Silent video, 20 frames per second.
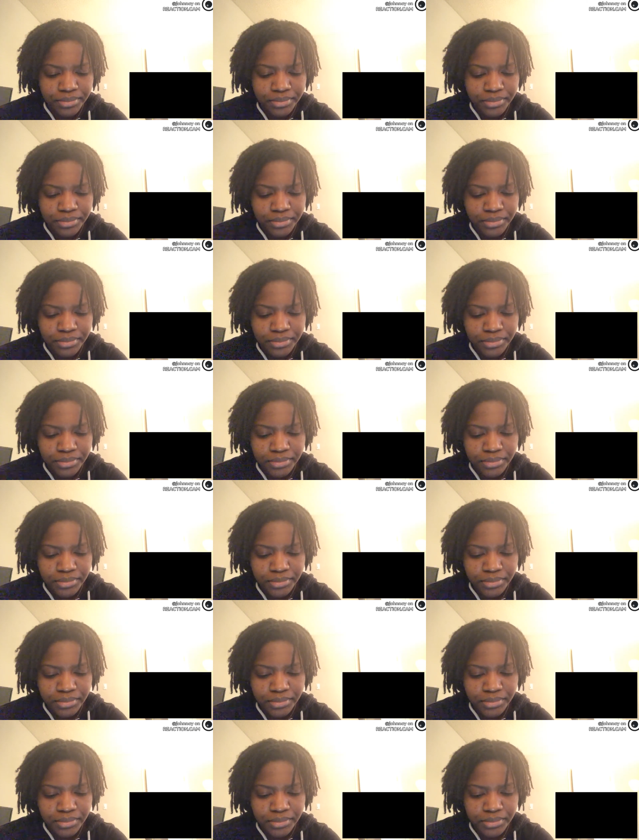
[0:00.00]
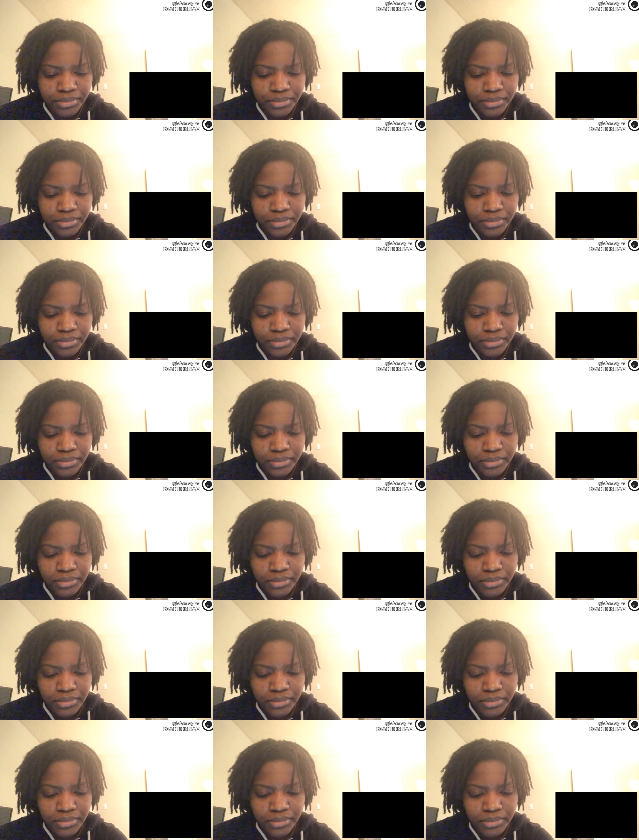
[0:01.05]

(silence)